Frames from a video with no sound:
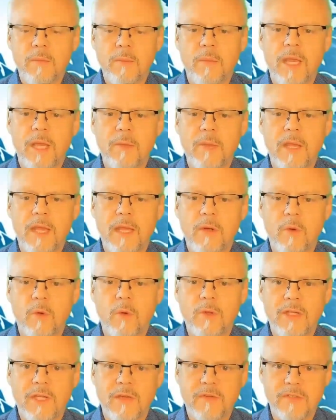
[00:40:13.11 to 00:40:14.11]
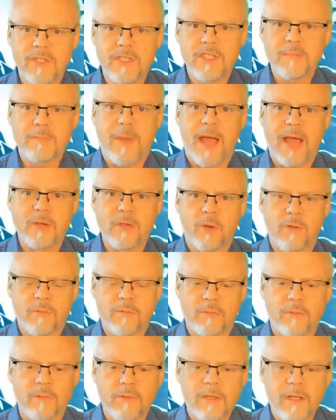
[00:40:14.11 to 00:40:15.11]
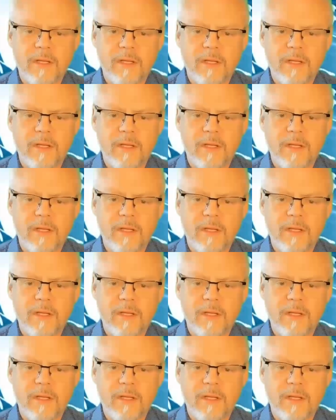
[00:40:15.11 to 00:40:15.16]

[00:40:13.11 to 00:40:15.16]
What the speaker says: Mali being caught in a vicious power struggle.